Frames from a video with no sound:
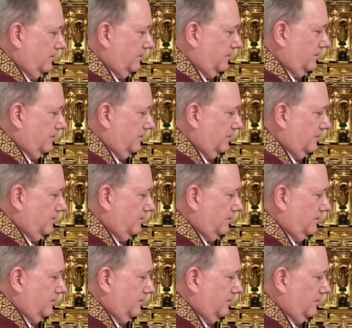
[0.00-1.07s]

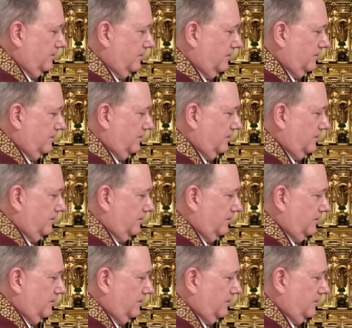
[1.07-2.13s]

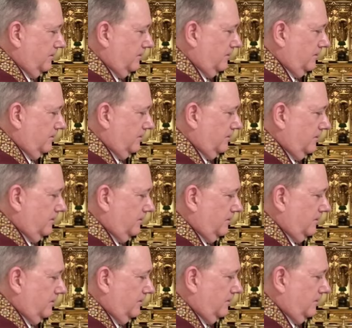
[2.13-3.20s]

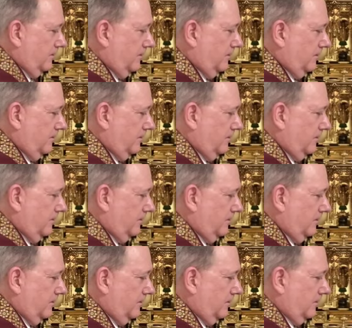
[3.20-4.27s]

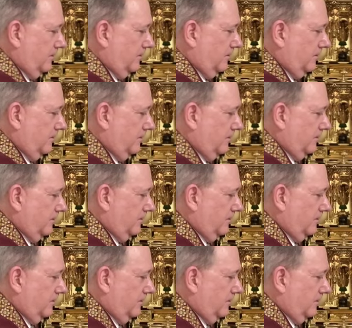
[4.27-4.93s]
(silence)